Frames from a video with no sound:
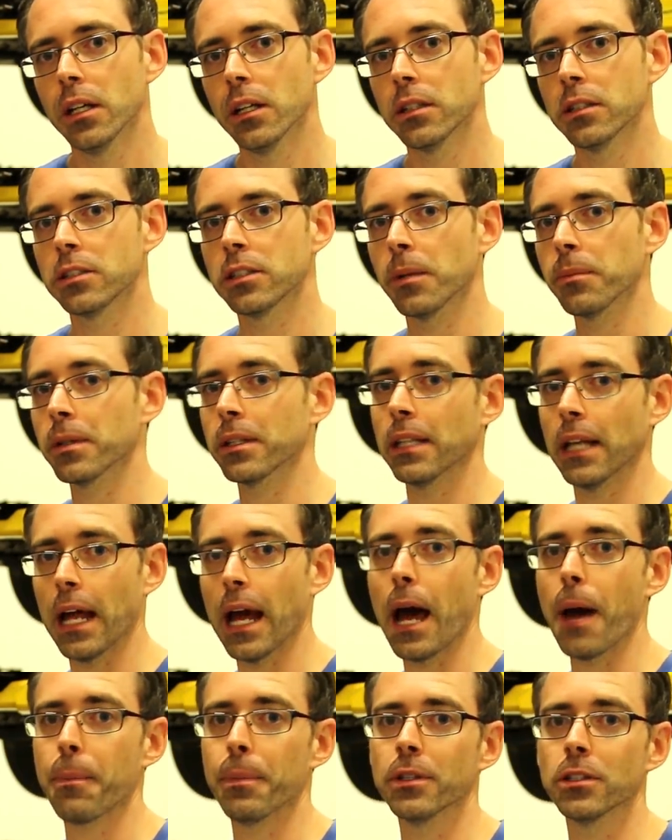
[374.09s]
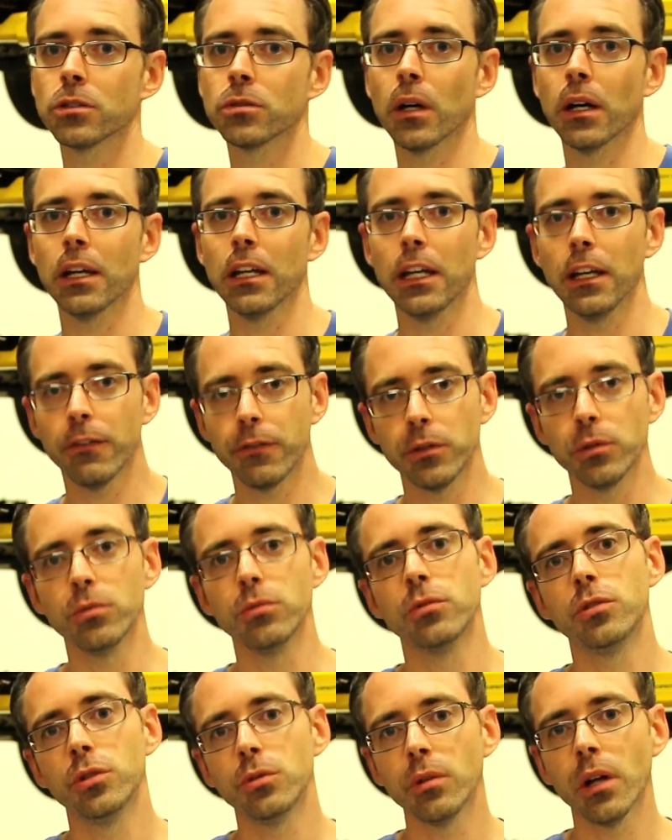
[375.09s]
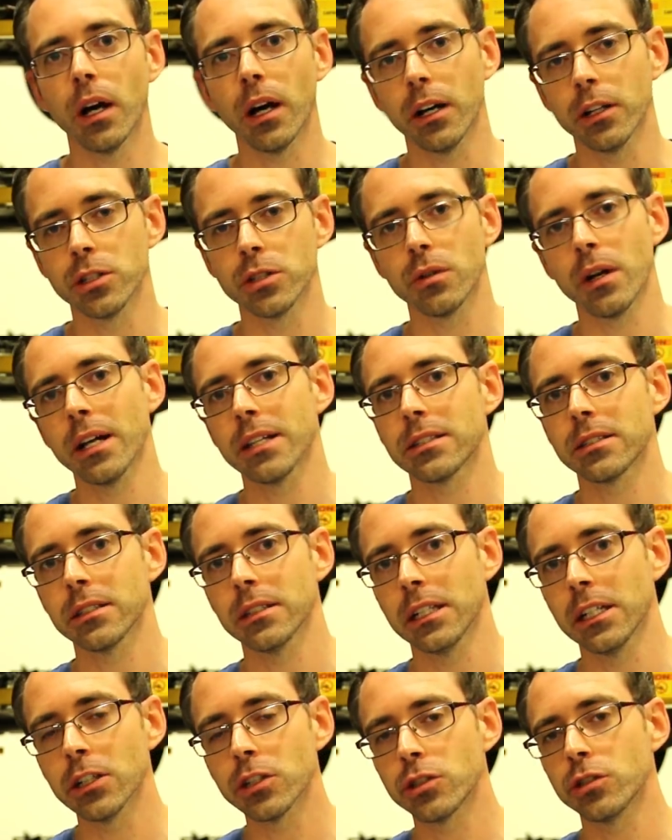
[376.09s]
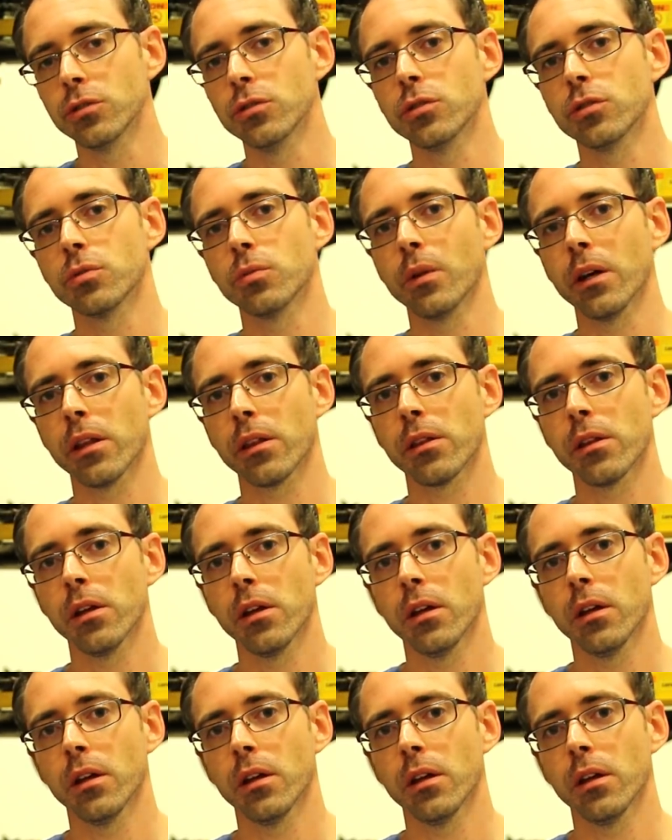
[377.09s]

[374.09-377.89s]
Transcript: something that happens that if you do not address issues with